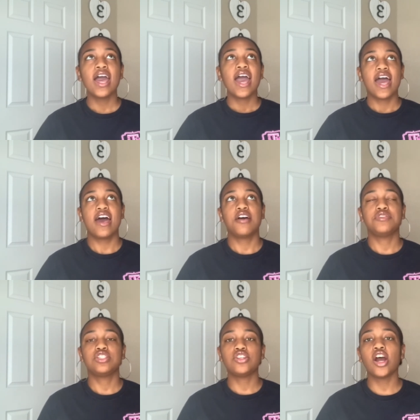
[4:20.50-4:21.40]
have
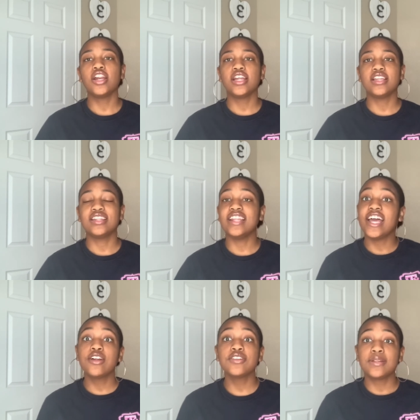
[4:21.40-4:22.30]
started
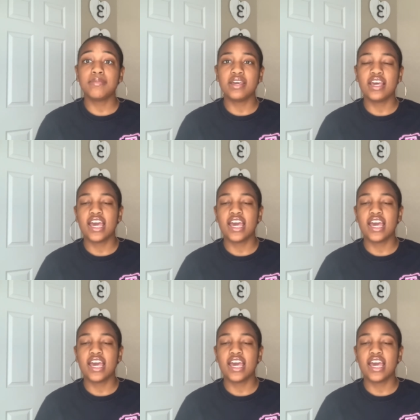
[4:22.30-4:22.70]
later than me